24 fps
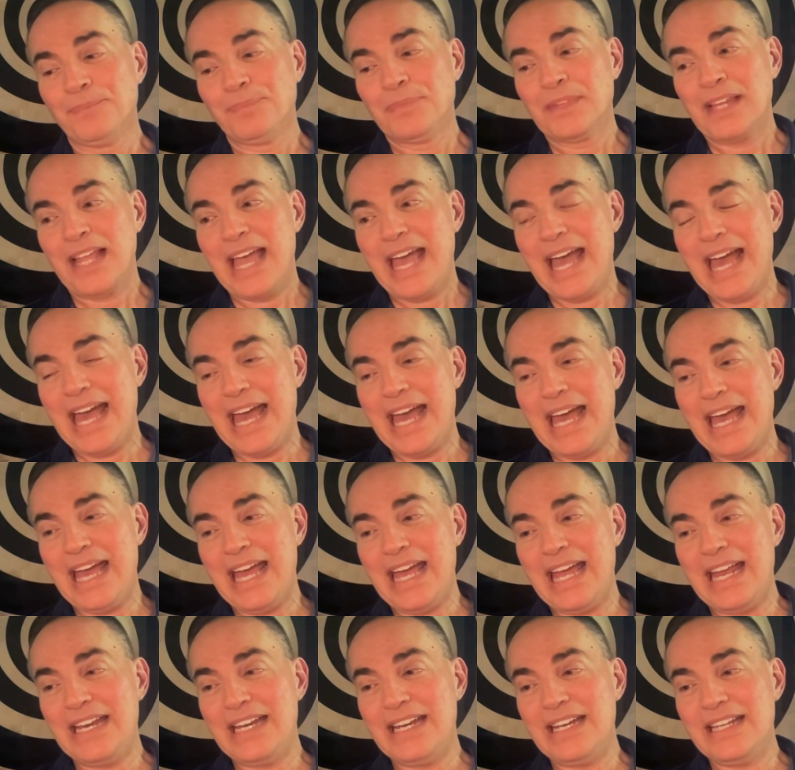
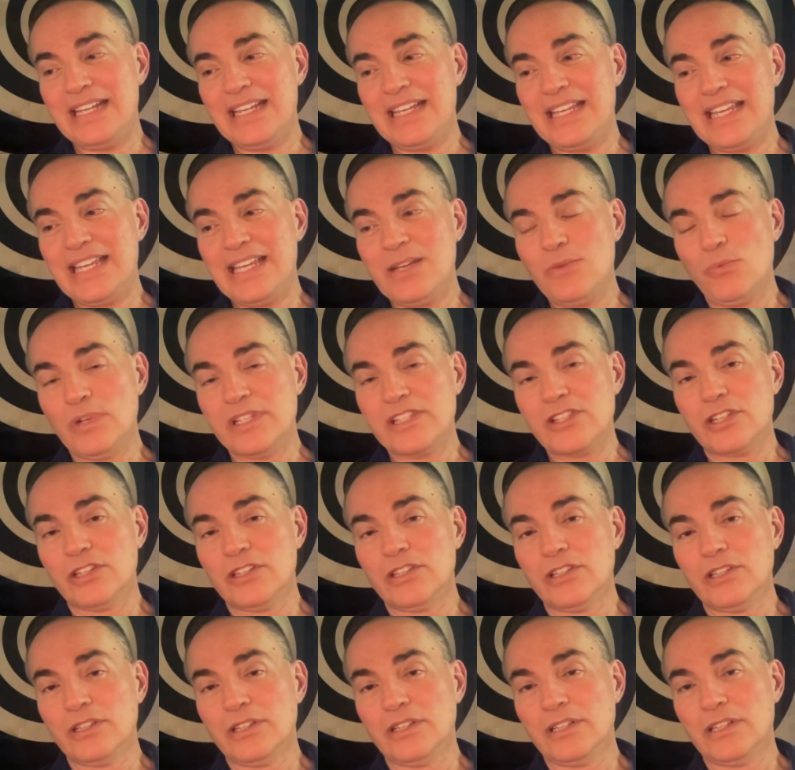and he was
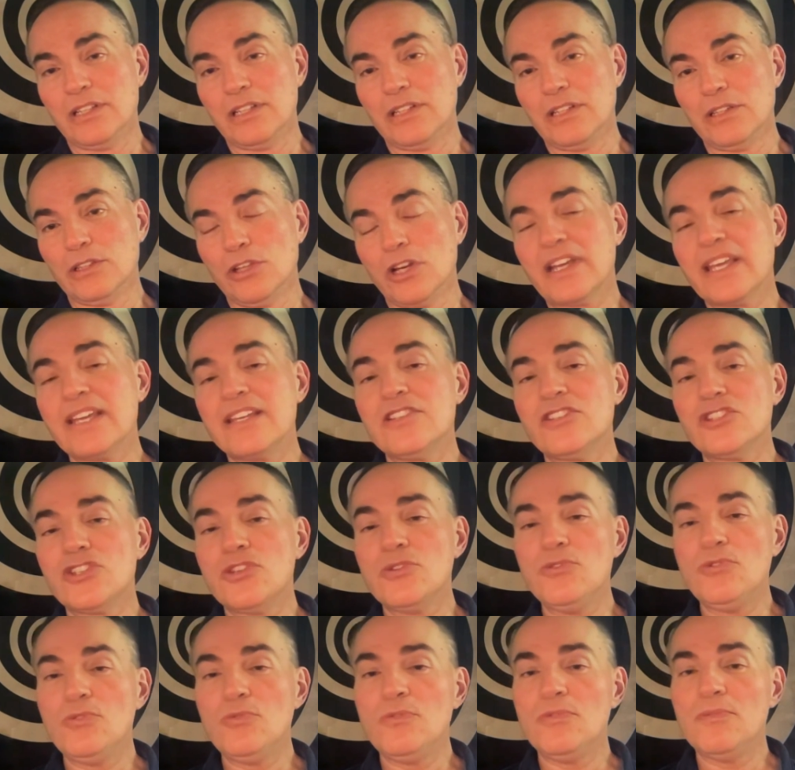looking
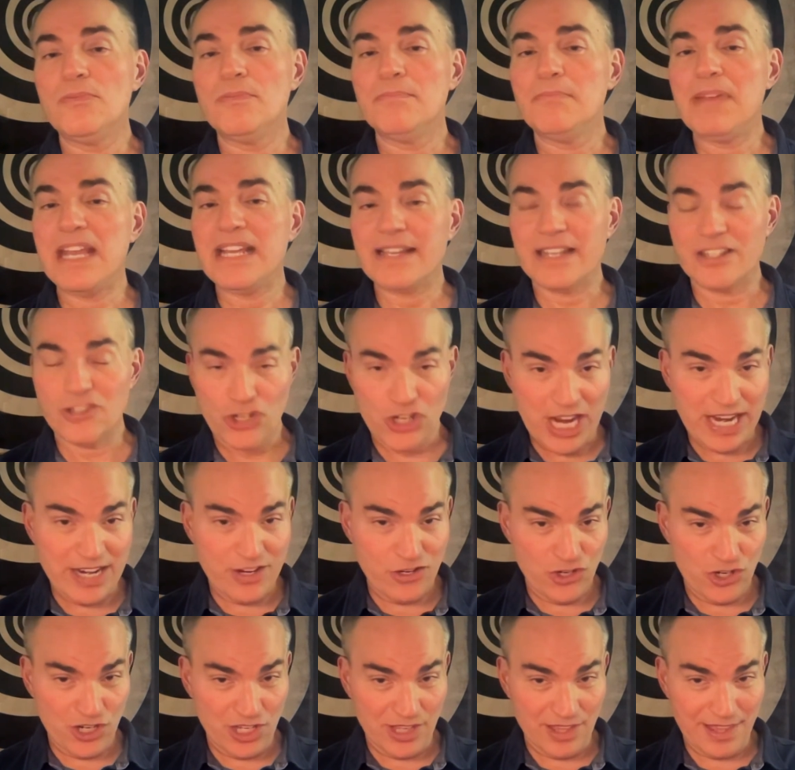to make a
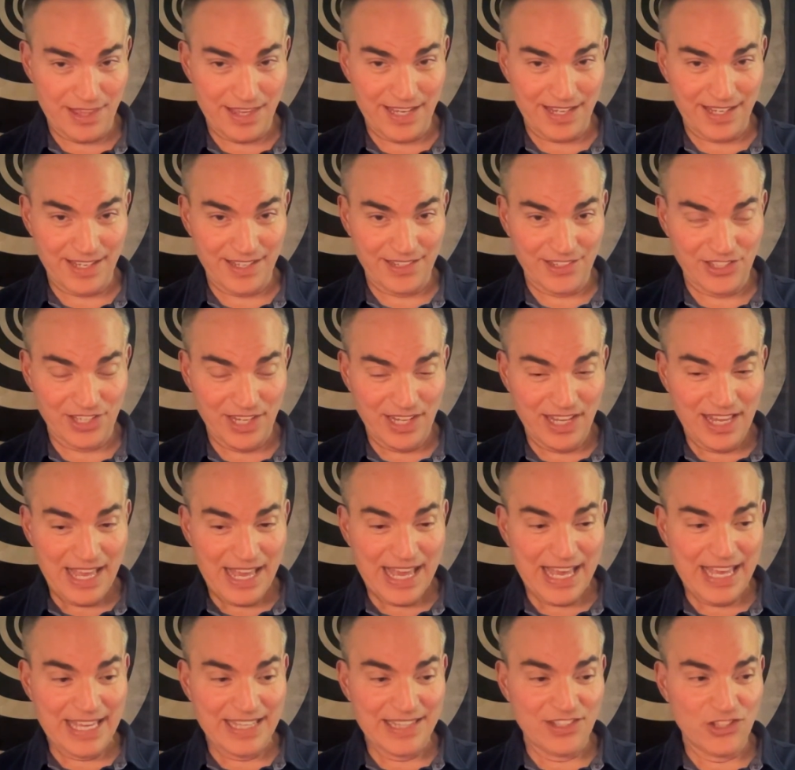change in things.
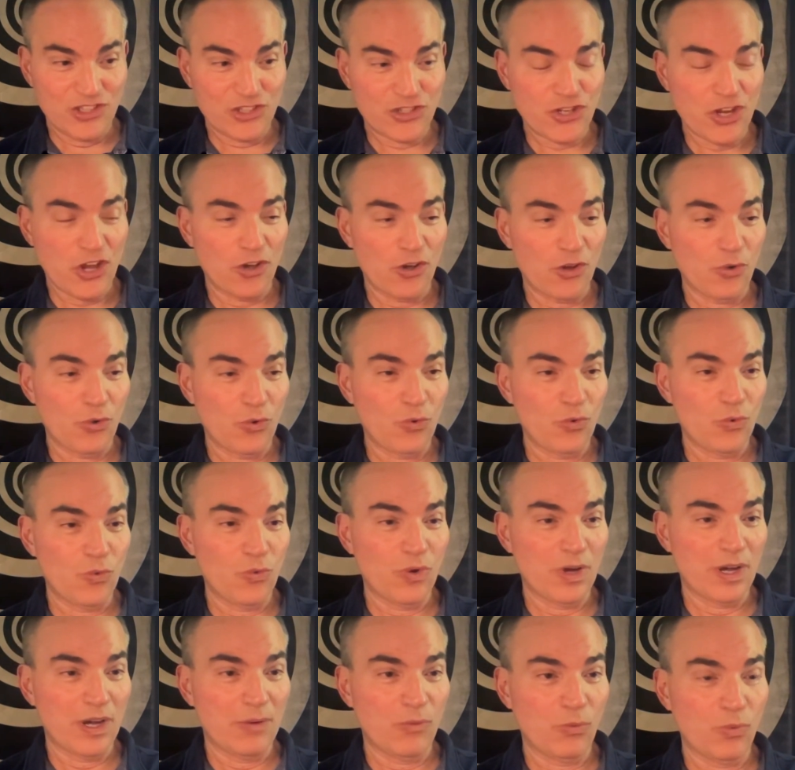And so
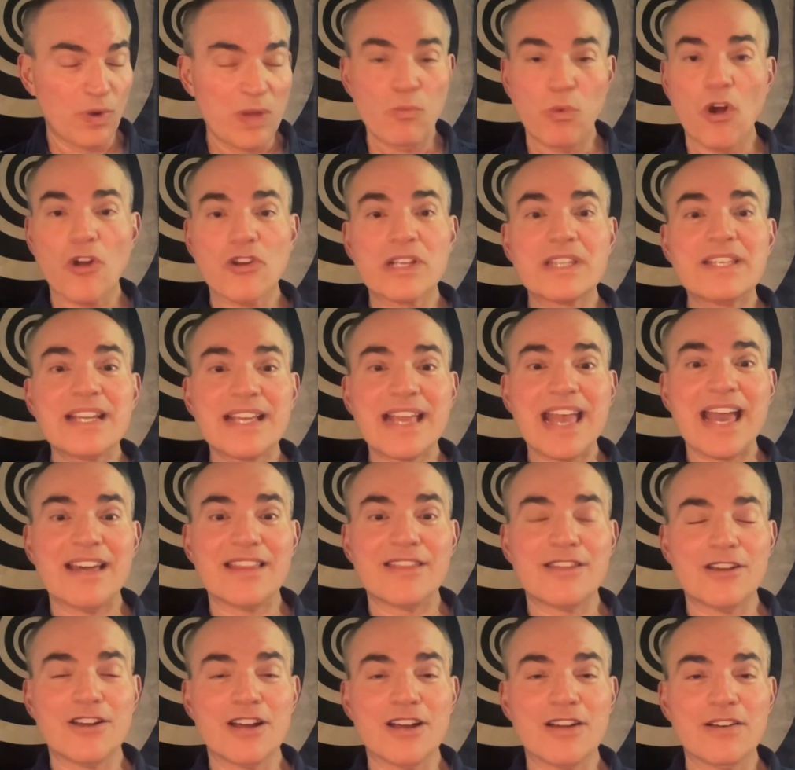we worked
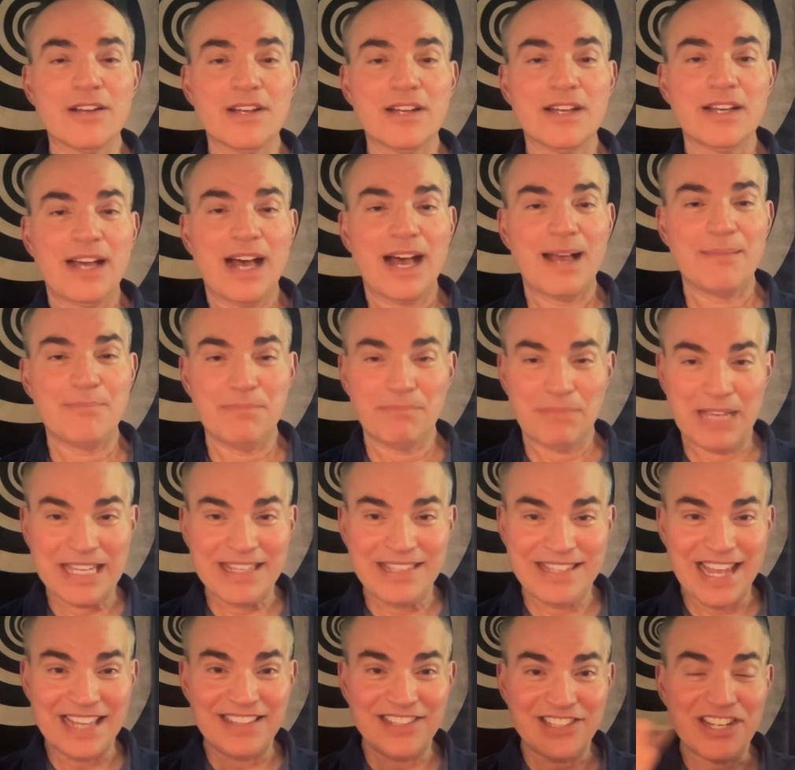together. I'm
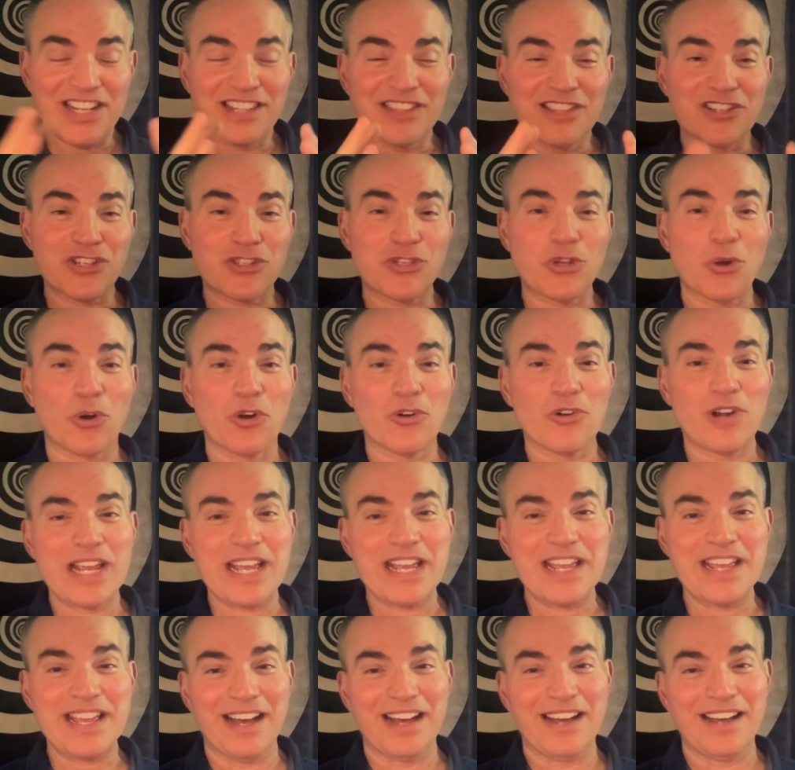condensing the
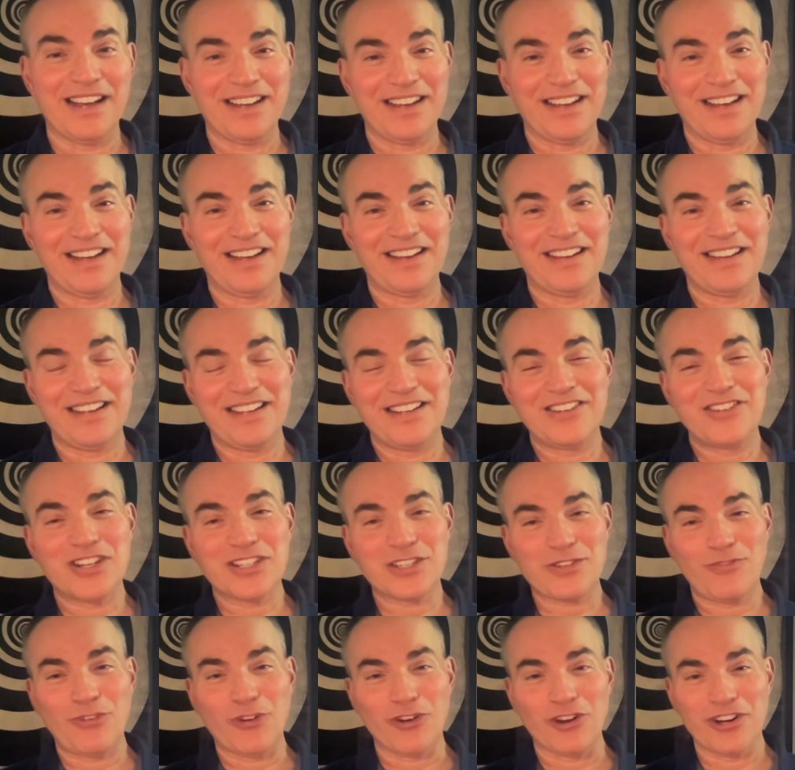story
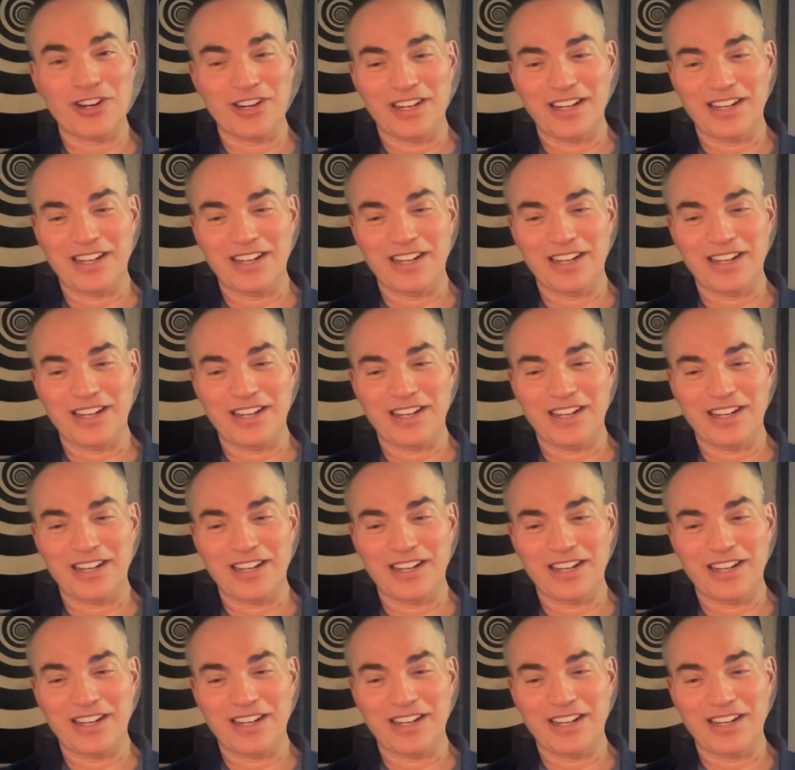just for,